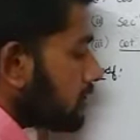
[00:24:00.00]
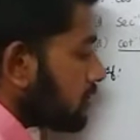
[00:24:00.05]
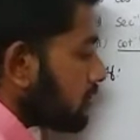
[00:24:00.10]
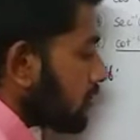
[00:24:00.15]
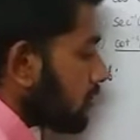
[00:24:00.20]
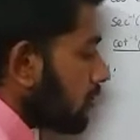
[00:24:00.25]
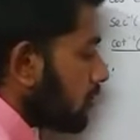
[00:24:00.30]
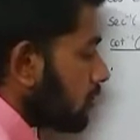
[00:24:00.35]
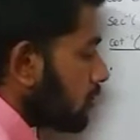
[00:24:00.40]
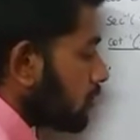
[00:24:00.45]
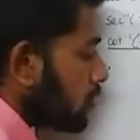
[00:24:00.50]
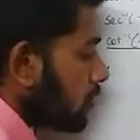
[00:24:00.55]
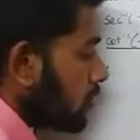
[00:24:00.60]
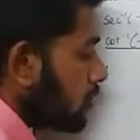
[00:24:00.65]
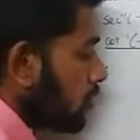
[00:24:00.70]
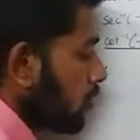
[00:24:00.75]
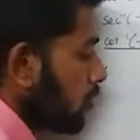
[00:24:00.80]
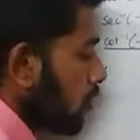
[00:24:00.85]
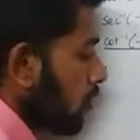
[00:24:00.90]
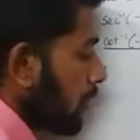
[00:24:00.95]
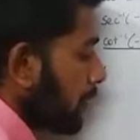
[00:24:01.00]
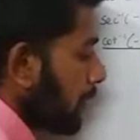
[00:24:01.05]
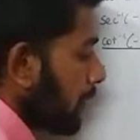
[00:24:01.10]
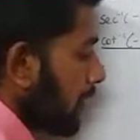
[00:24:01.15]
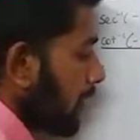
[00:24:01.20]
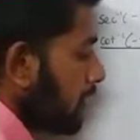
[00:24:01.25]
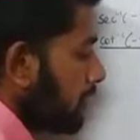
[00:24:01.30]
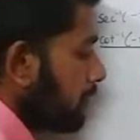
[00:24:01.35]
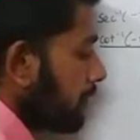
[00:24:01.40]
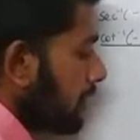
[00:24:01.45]
is equal to
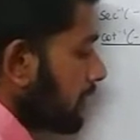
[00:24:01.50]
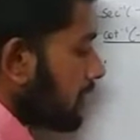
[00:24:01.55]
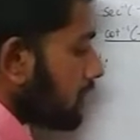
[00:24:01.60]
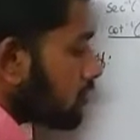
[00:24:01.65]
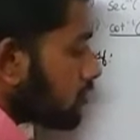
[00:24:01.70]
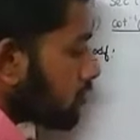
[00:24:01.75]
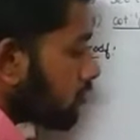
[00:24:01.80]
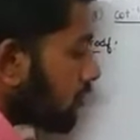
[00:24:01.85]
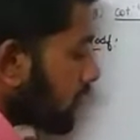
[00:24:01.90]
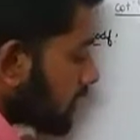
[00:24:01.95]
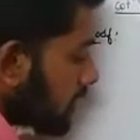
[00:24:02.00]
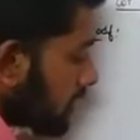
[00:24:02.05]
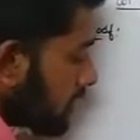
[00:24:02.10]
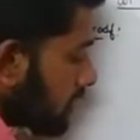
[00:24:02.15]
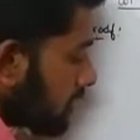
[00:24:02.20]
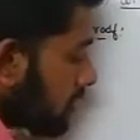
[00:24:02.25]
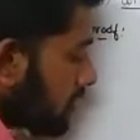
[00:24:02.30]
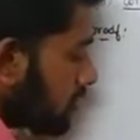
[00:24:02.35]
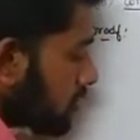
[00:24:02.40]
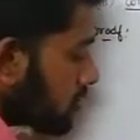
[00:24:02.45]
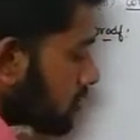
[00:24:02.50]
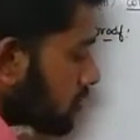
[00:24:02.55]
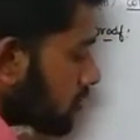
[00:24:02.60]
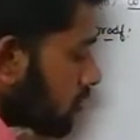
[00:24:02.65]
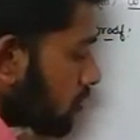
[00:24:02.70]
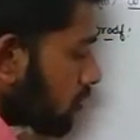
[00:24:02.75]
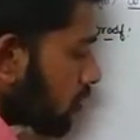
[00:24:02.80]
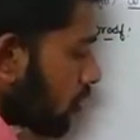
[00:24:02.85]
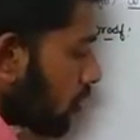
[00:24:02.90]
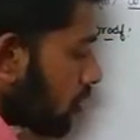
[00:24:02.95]
pi minus y.
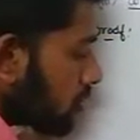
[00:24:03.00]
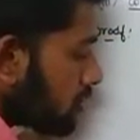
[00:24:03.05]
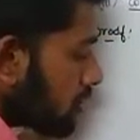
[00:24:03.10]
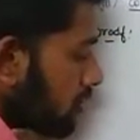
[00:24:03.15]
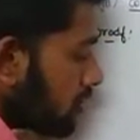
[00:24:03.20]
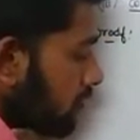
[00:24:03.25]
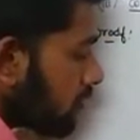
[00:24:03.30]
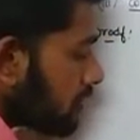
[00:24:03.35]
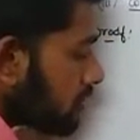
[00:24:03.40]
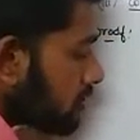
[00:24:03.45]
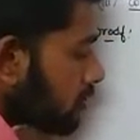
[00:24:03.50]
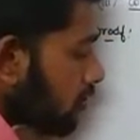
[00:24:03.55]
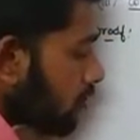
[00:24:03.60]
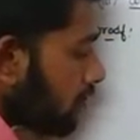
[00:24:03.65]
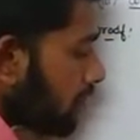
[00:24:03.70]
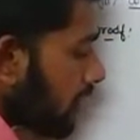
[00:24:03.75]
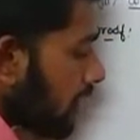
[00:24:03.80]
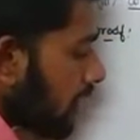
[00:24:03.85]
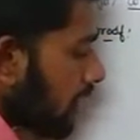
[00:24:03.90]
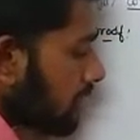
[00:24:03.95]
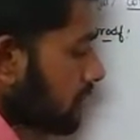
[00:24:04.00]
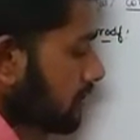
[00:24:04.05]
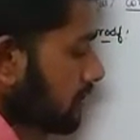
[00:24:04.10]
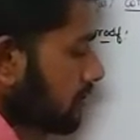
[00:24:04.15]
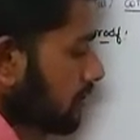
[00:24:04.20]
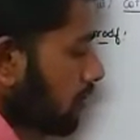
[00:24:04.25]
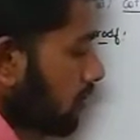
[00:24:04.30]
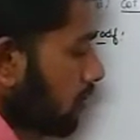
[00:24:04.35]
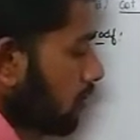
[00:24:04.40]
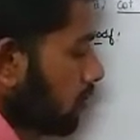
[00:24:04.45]
So cos inverse of x
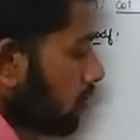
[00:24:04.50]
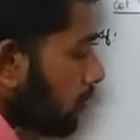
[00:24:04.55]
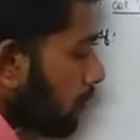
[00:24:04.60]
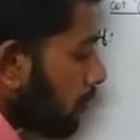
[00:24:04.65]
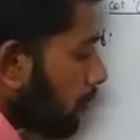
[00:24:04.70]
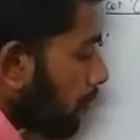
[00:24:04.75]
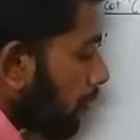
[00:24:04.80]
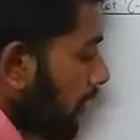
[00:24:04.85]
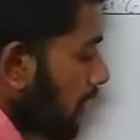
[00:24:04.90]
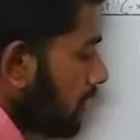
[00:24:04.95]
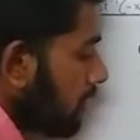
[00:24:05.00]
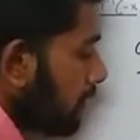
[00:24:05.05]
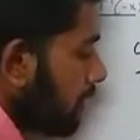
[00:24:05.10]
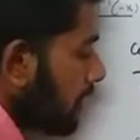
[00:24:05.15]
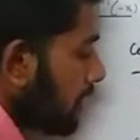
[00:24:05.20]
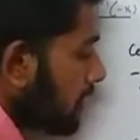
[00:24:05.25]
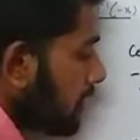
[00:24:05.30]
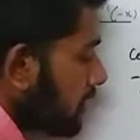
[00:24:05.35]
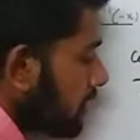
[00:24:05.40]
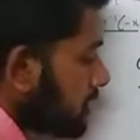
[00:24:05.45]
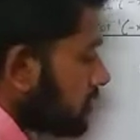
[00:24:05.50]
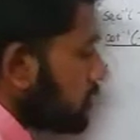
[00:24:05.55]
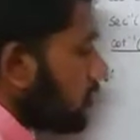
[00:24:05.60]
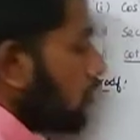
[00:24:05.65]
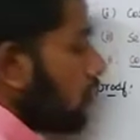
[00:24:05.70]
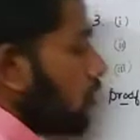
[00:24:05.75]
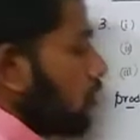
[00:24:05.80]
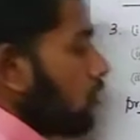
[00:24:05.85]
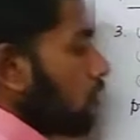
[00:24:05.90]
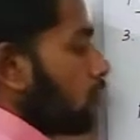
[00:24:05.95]
is equal to pi minus
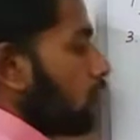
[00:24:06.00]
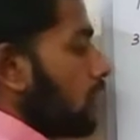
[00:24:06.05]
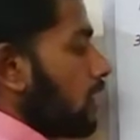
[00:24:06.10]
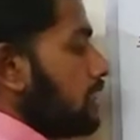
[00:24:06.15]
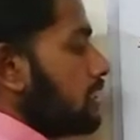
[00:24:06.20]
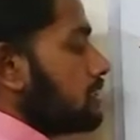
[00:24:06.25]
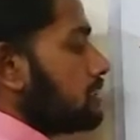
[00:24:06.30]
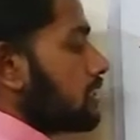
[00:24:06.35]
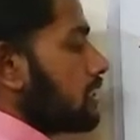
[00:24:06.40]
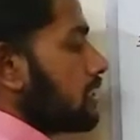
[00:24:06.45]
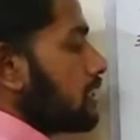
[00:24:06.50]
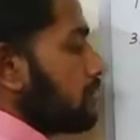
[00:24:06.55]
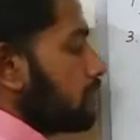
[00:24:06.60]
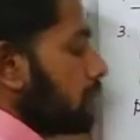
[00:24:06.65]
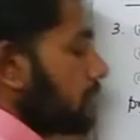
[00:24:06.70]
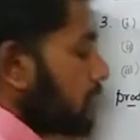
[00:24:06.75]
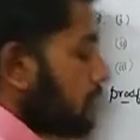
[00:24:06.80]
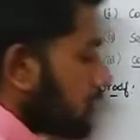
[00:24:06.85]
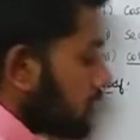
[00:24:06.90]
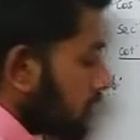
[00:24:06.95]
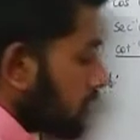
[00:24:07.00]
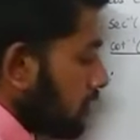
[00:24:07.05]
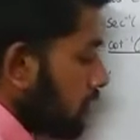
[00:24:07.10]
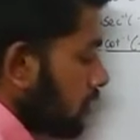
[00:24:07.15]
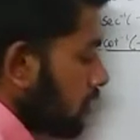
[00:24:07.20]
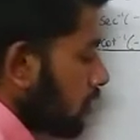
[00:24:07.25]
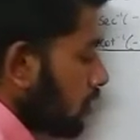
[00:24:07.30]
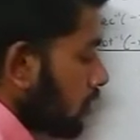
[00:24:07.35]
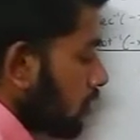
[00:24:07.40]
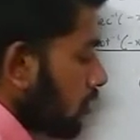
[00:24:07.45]
y is nothing but
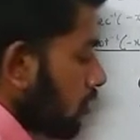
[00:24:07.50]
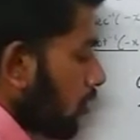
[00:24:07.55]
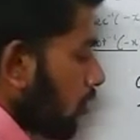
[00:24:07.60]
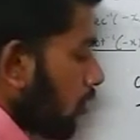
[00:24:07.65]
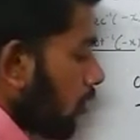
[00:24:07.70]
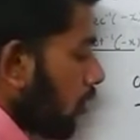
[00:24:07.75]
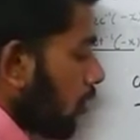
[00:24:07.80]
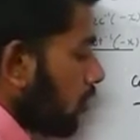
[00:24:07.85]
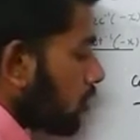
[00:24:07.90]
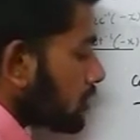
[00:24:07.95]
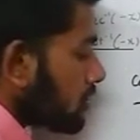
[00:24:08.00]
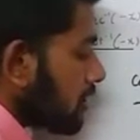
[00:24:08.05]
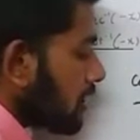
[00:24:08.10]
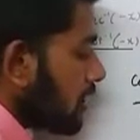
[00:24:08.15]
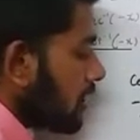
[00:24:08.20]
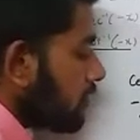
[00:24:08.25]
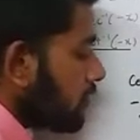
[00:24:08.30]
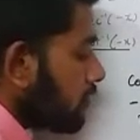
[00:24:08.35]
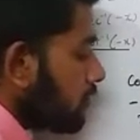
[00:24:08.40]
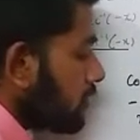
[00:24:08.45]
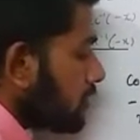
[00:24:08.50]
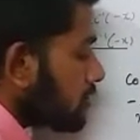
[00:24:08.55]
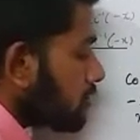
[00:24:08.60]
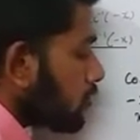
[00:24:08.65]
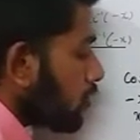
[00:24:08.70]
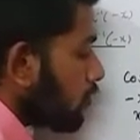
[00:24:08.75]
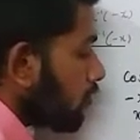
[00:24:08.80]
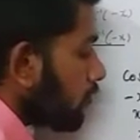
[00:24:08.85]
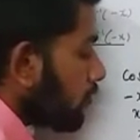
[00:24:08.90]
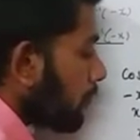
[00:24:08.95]
cos inverse
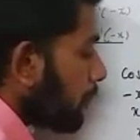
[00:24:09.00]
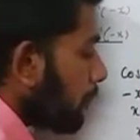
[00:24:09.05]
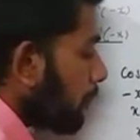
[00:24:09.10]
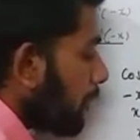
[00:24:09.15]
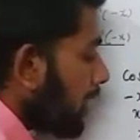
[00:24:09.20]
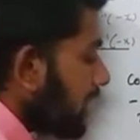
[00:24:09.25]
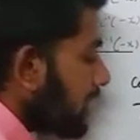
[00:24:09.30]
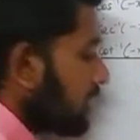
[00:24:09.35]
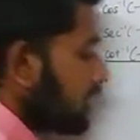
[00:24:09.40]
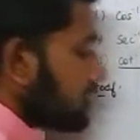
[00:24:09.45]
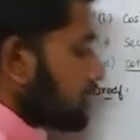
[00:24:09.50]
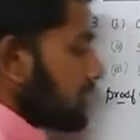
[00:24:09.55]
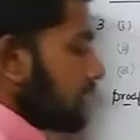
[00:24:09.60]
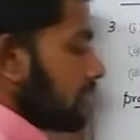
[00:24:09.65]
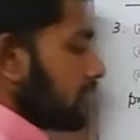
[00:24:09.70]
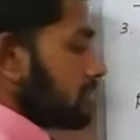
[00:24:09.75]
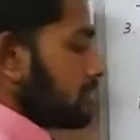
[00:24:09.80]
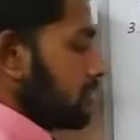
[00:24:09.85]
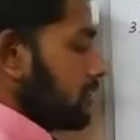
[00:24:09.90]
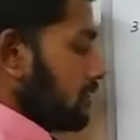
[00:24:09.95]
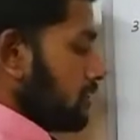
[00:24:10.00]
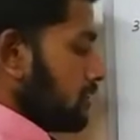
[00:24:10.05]
of minus x.